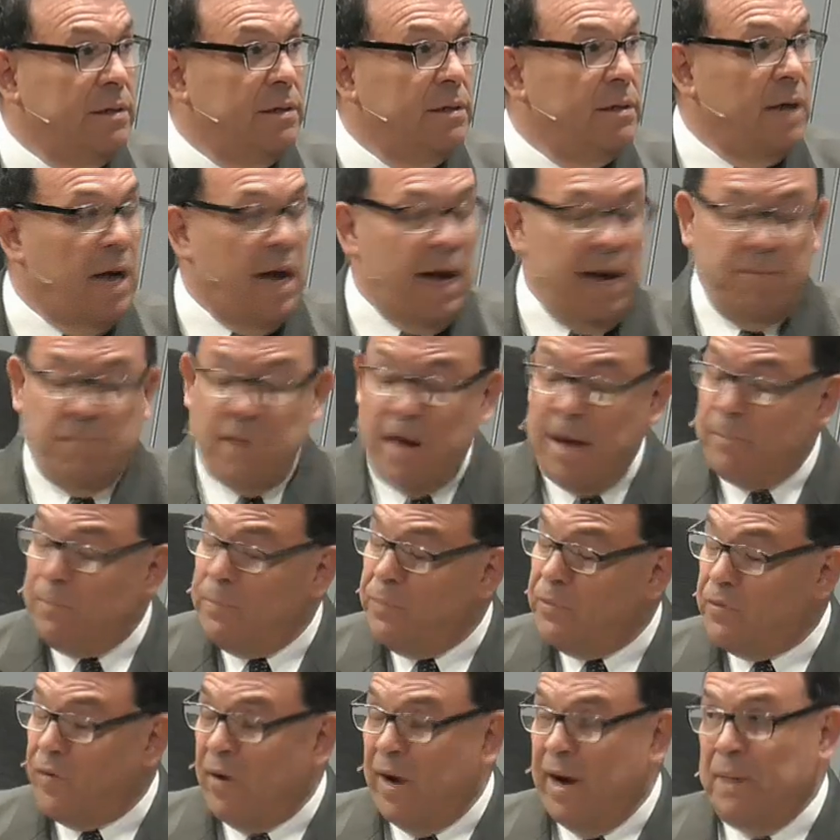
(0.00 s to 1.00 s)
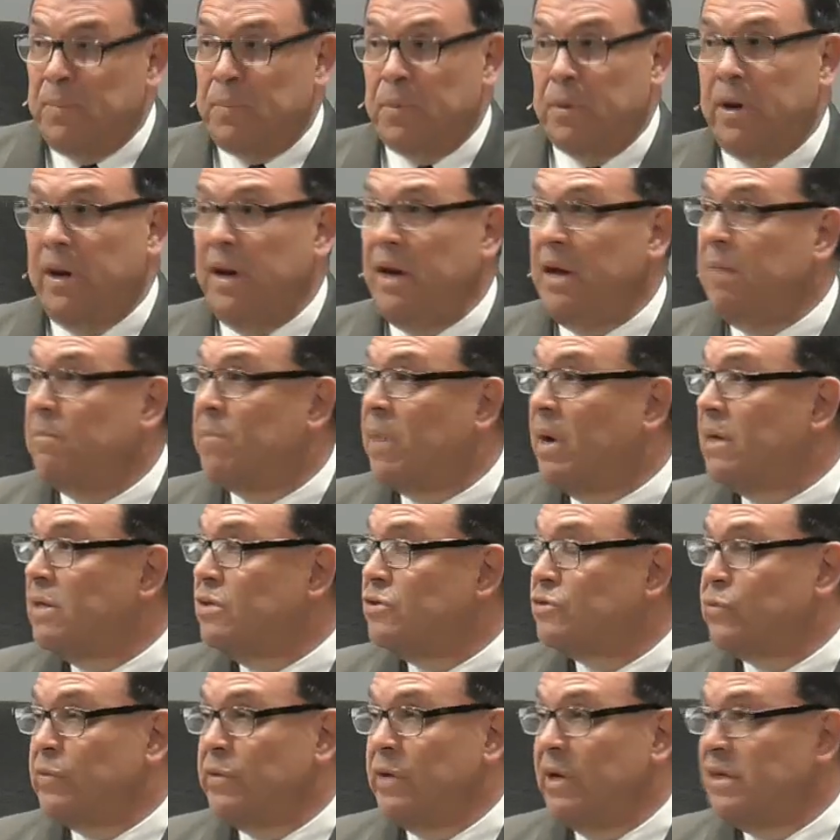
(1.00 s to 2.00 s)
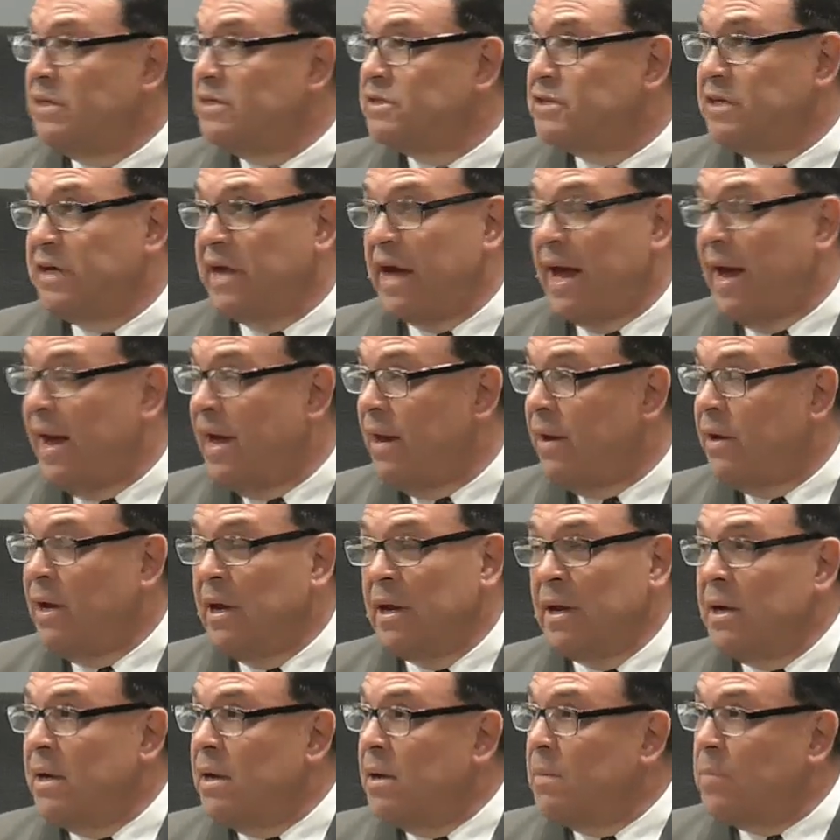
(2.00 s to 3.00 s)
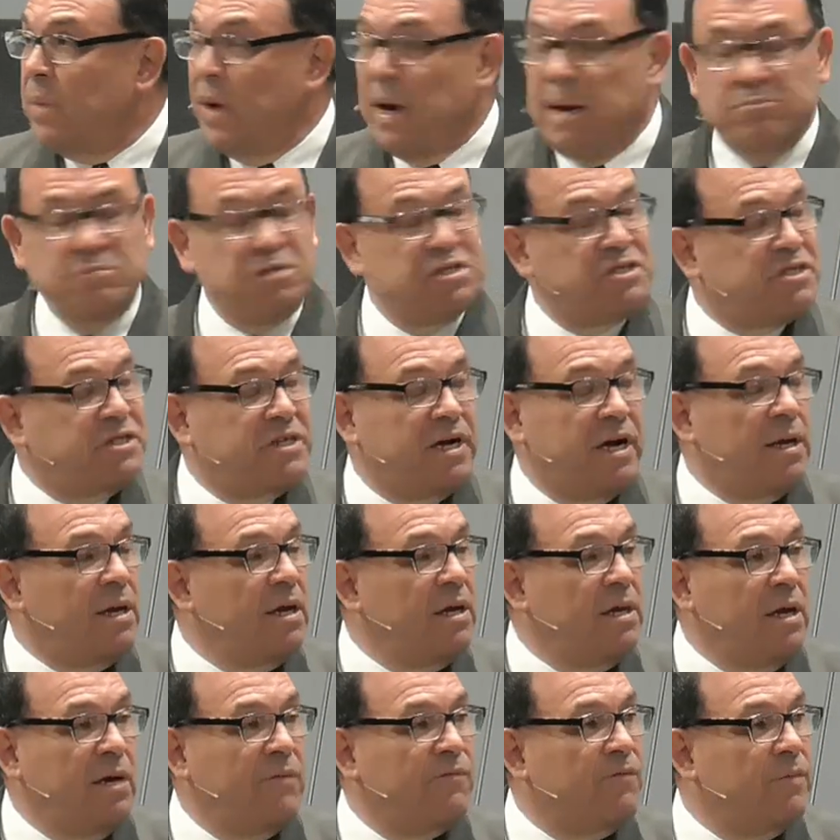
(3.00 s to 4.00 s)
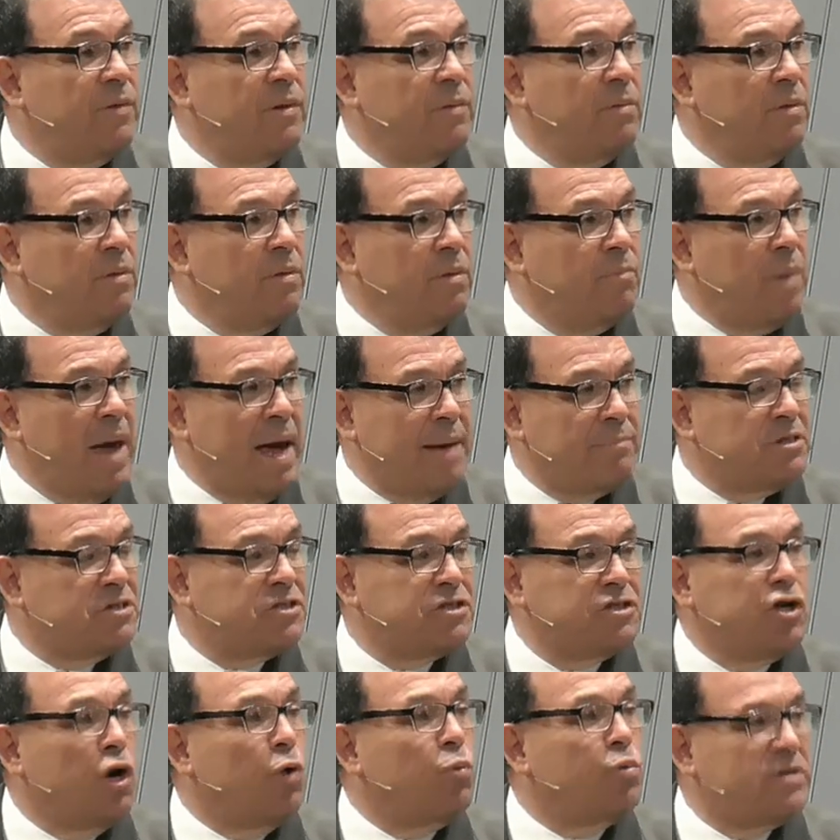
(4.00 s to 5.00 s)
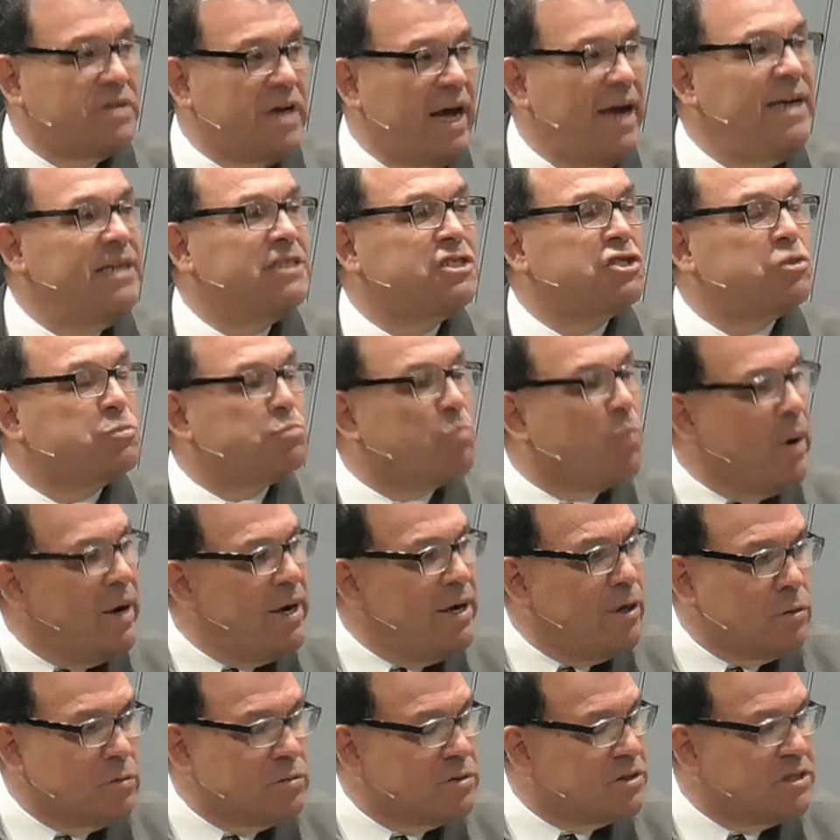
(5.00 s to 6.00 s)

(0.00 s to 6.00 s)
I'm not trying to put anybody's religion down, but I'm just telling you, Baptists don't take sprinkles.